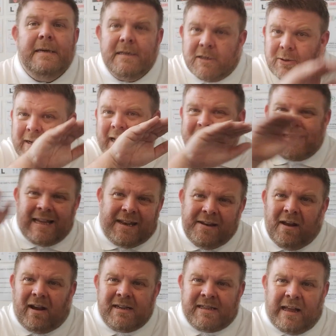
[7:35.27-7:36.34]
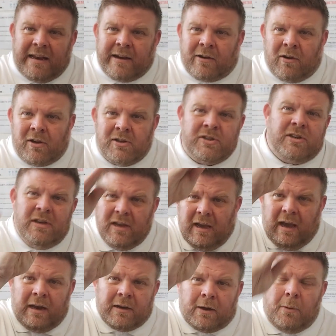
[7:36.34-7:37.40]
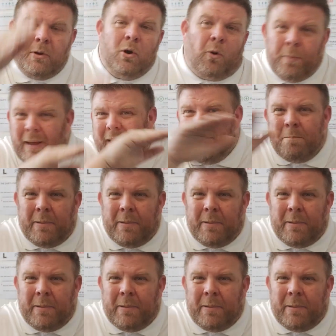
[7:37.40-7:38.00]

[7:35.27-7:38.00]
So again, it's that nice line across and going up,